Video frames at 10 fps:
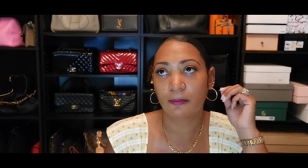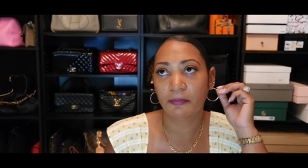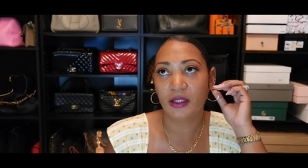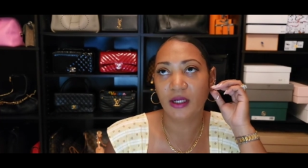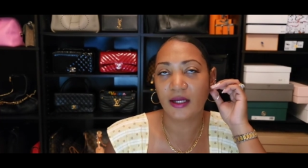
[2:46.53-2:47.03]

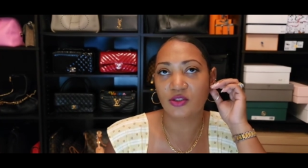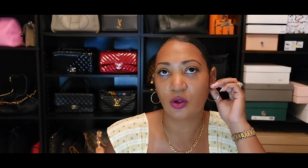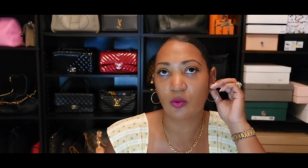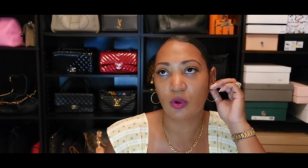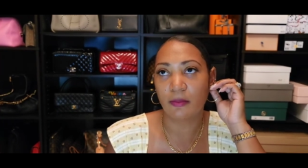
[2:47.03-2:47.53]
but I
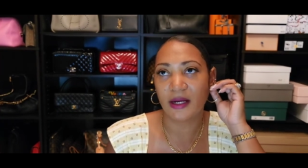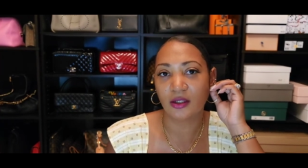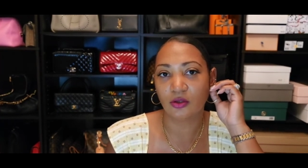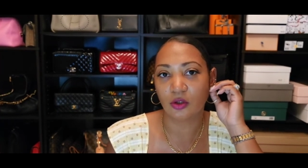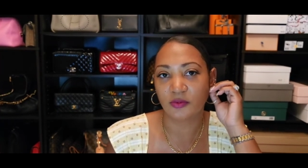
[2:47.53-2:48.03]
don't want my
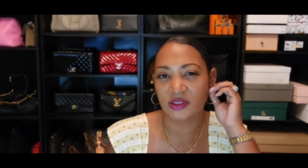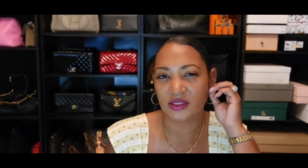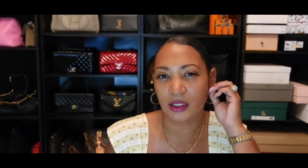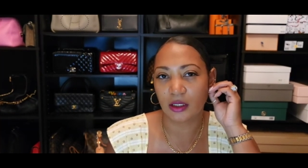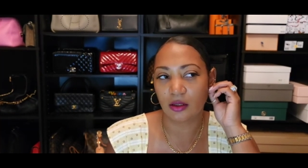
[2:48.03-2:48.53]
earlobes to
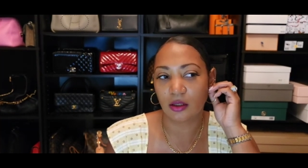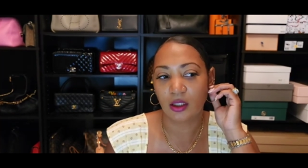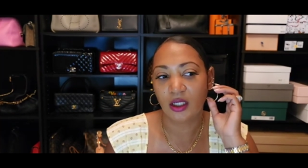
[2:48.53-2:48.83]
sag.